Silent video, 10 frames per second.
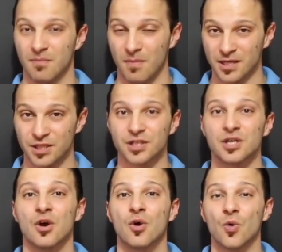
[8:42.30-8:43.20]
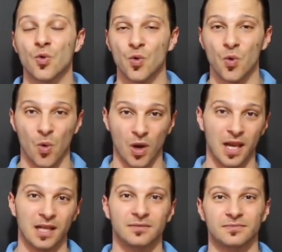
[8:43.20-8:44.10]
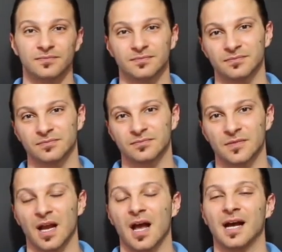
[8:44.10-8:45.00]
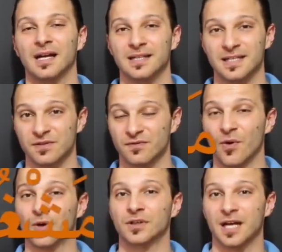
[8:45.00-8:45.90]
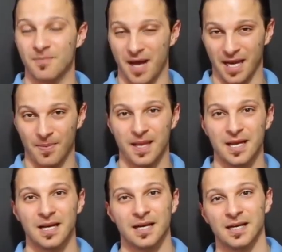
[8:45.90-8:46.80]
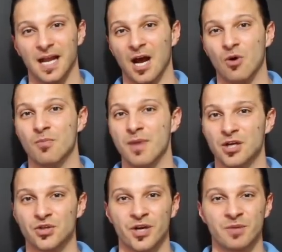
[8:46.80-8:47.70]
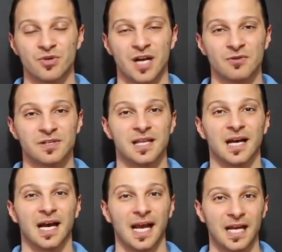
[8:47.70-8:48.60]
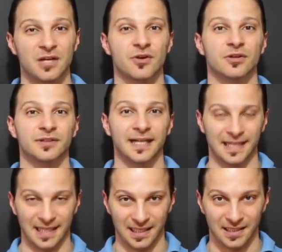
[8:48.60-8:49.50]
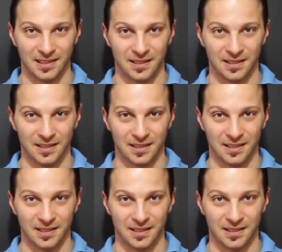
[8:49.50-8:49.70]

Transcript: Mashghul. And this is for a man. Now, make sure you pronounce the ghain correctly.